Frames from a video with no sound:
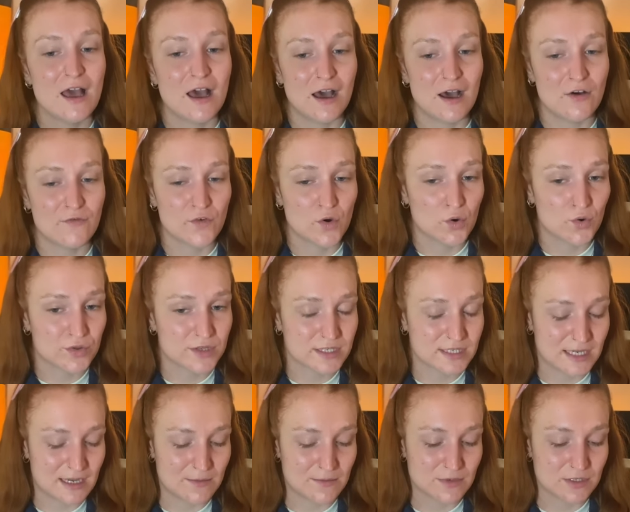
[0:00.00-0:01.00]
Of all the
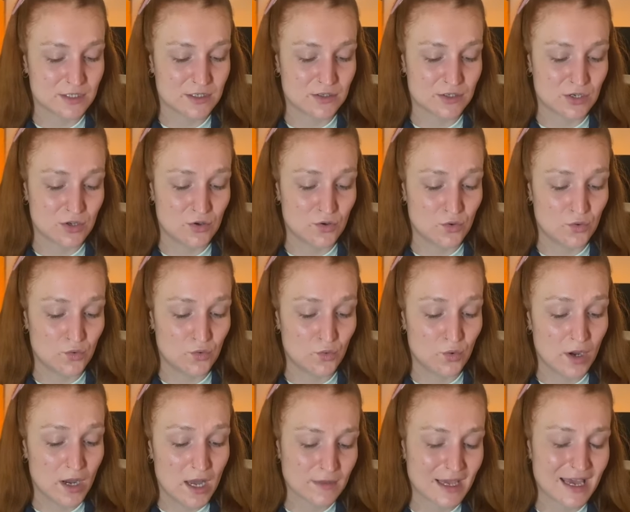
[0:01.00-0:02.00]
Sims
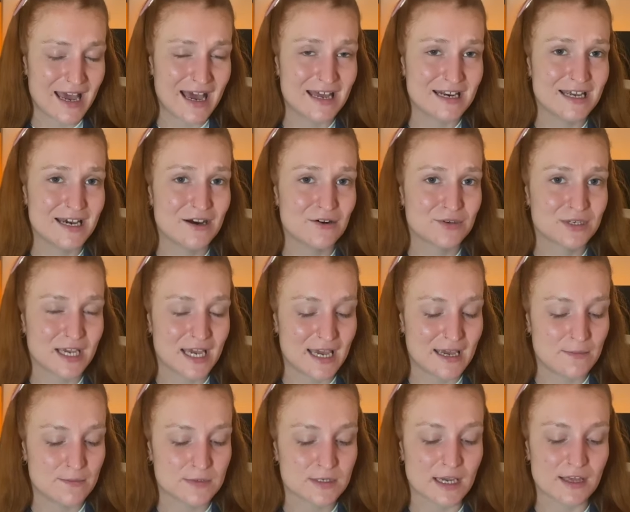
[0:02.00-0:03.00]
2 handheld
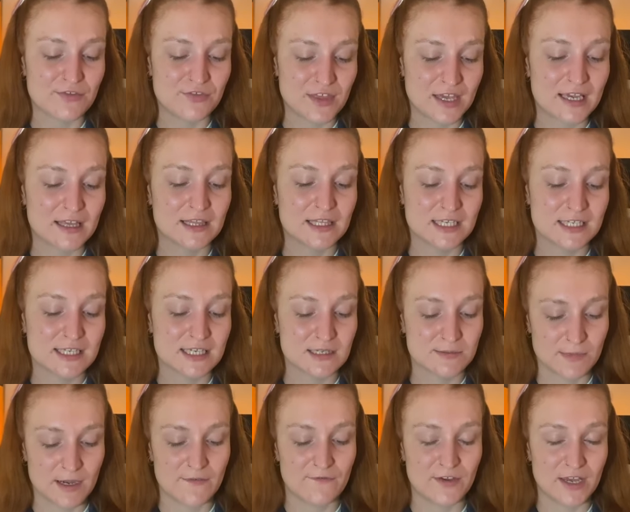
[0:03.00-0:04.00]
games, I think this is
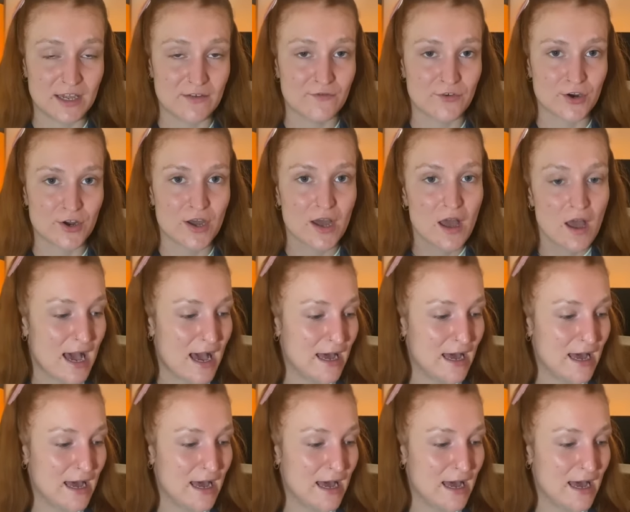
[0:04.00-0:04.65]
my favorite.